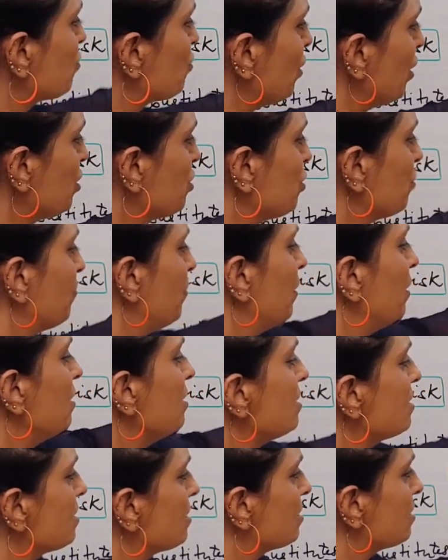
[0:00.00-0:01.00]
treasury
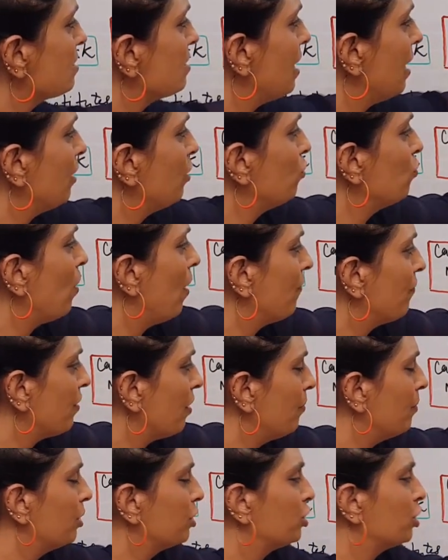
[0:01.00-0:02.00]
bills, then you have
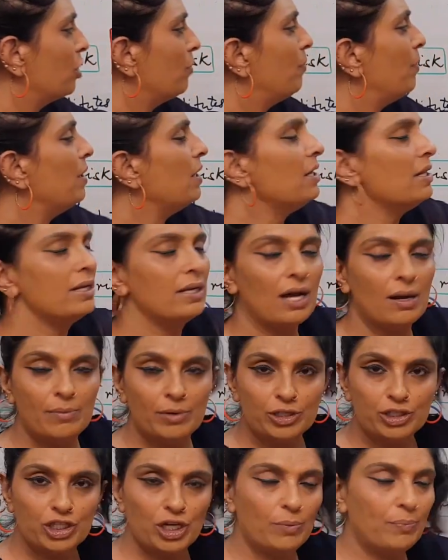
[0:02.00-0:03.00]
commercial bill,
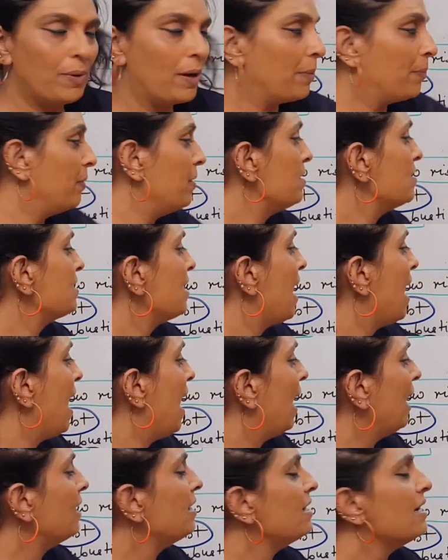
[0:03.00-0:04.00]
commercial papers
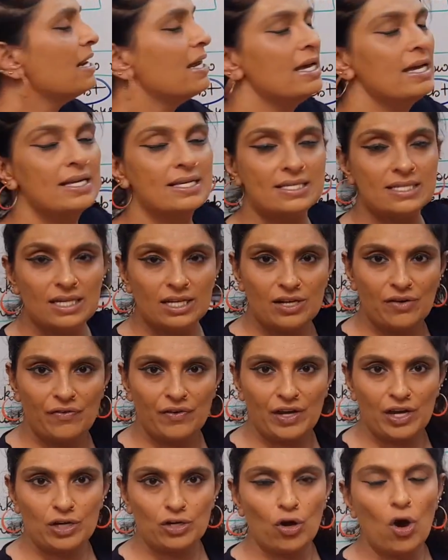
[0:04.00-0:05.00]
and
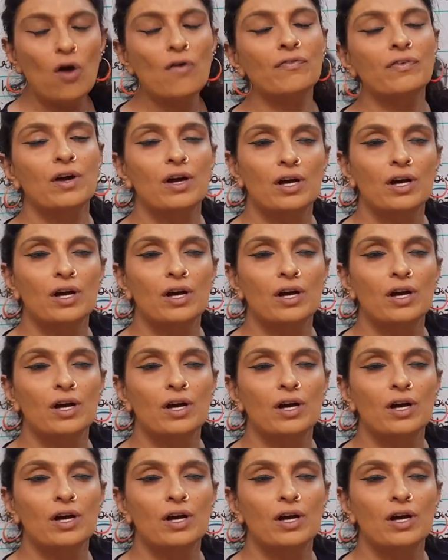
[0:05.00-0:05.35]
certificate of